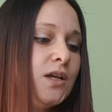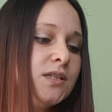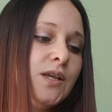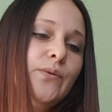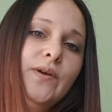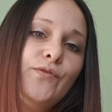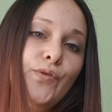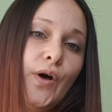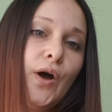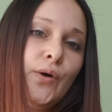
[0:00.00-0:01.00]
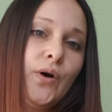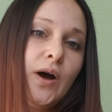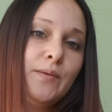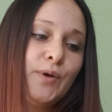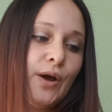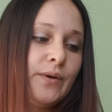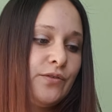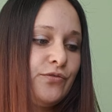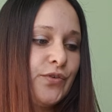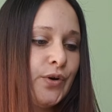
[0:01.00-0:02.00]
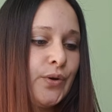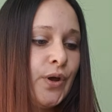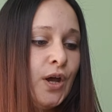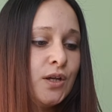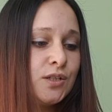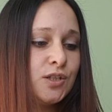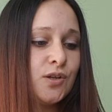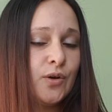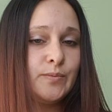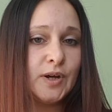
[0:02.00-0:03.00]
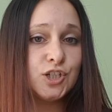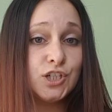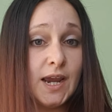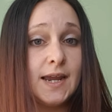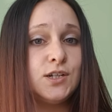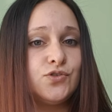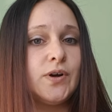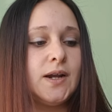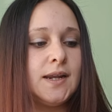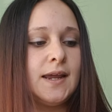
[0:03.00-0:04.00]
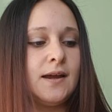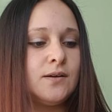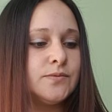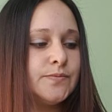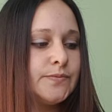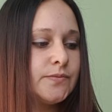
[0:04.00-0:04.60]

So even though I'm going through so much change right now,